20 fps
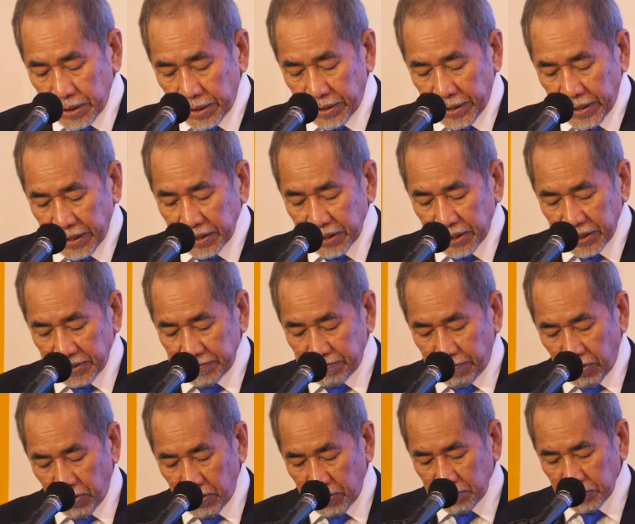Then the
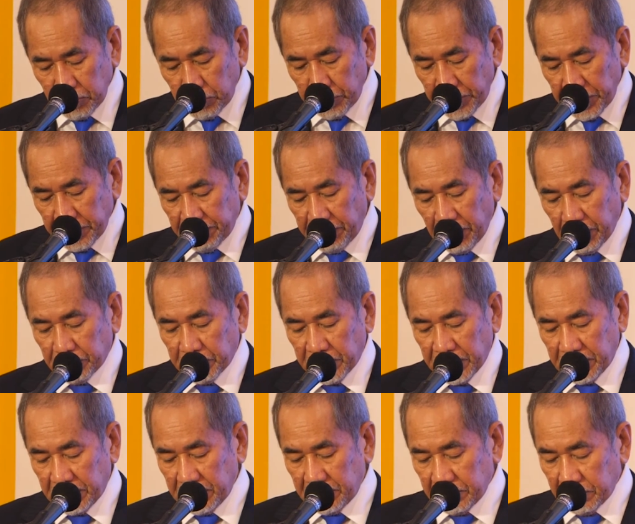reform going
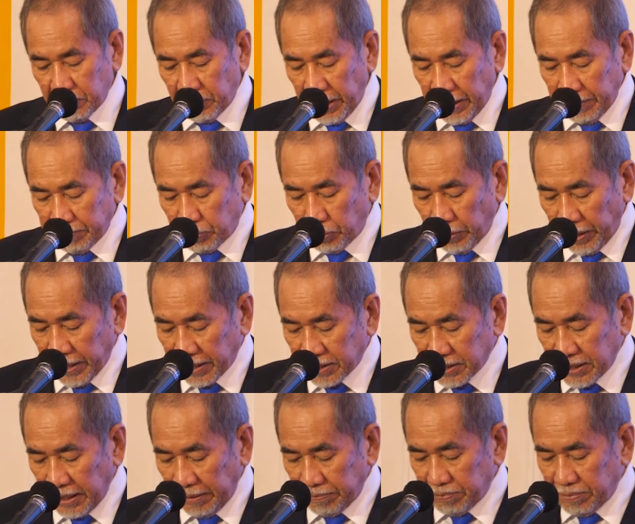forward, we have to
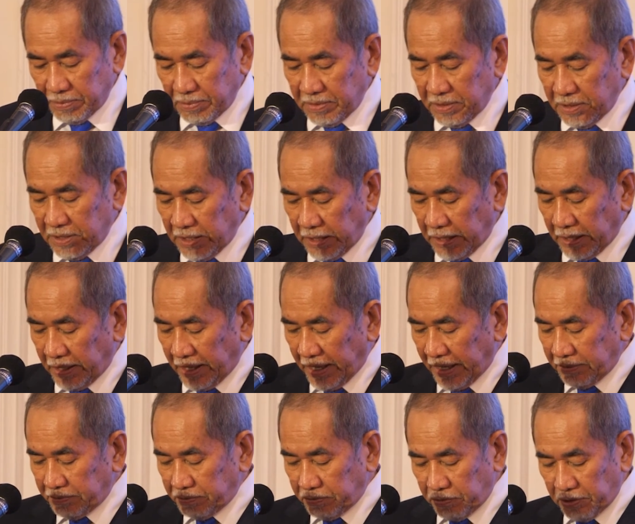accept that
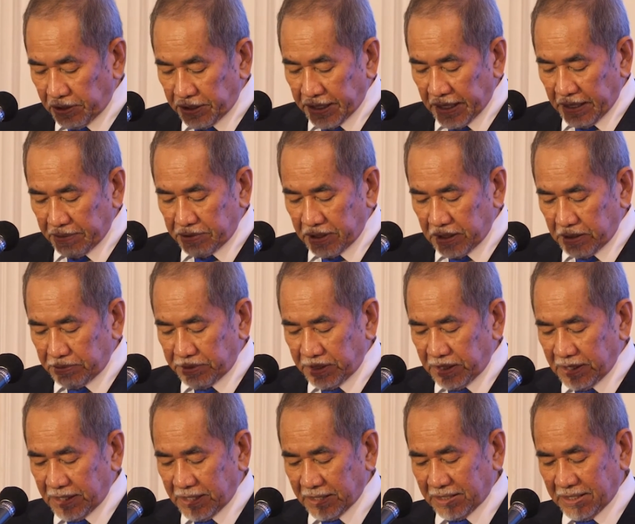life will never
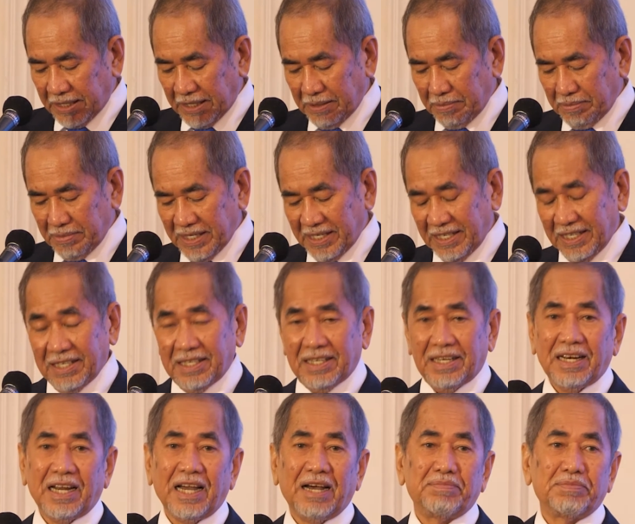be the same
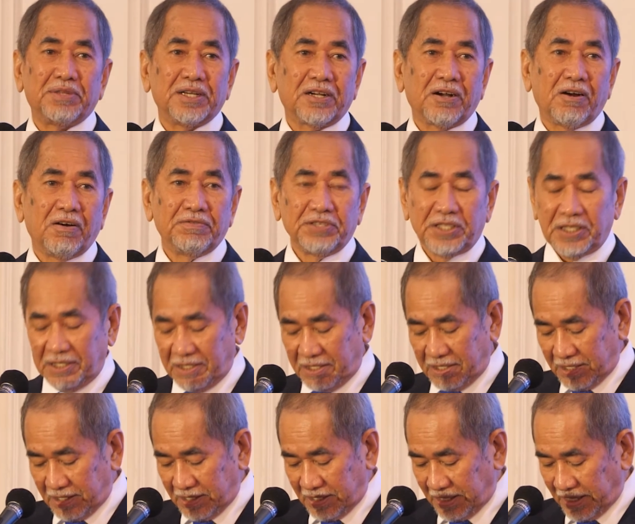again after
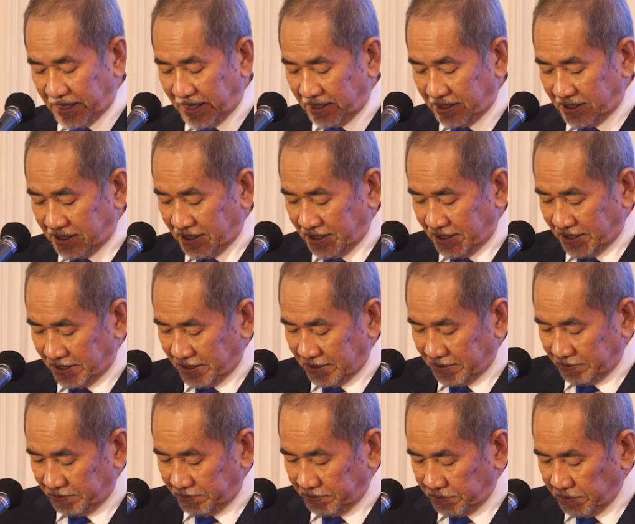COVID-19.
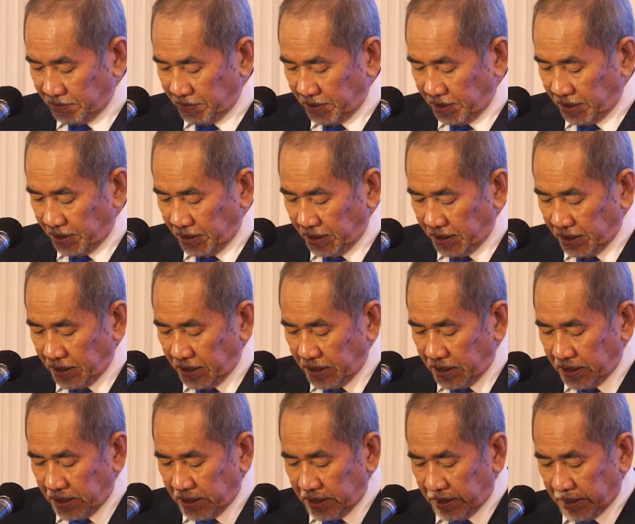
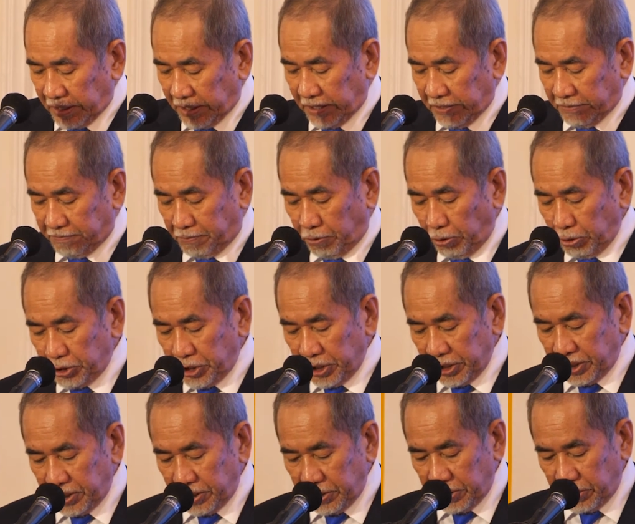It pushes
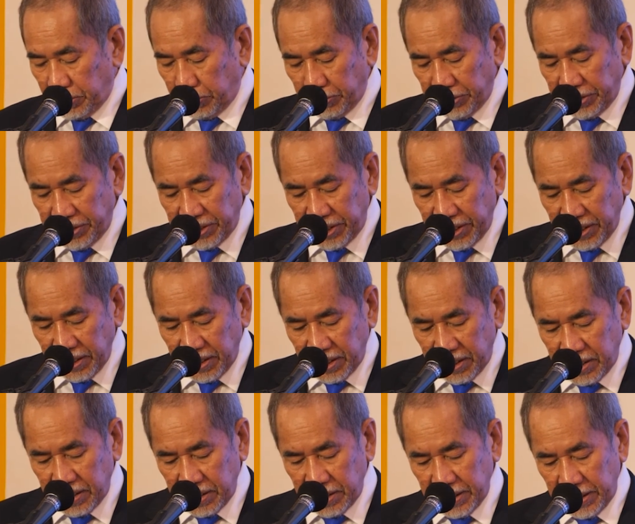us to
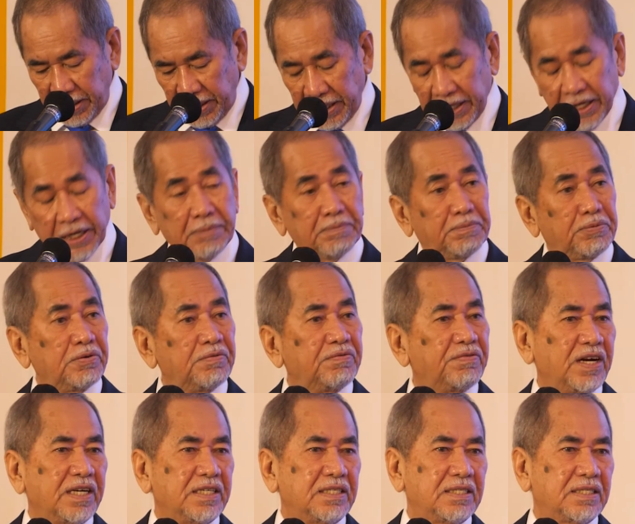rethink and
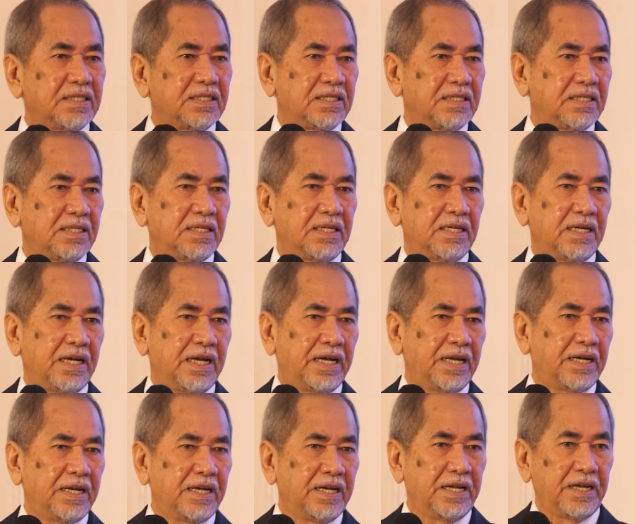improvise
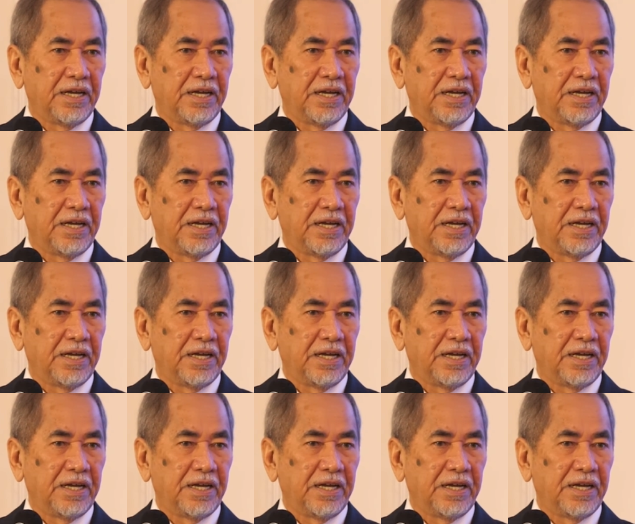and